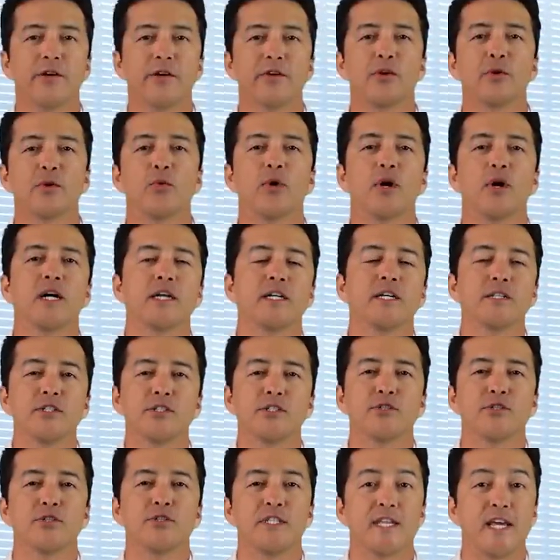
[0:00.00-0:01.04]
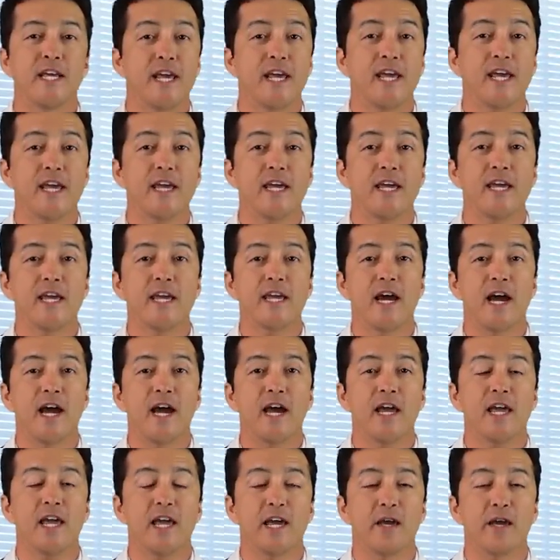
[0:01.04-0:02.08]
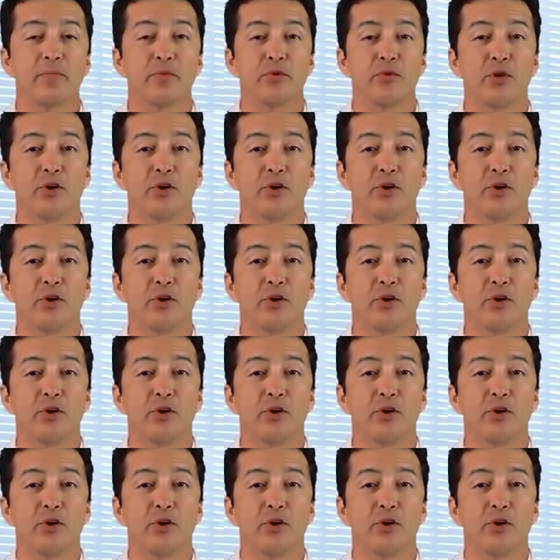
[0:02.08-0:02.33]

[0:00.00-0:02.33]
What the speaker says: everyone, today I am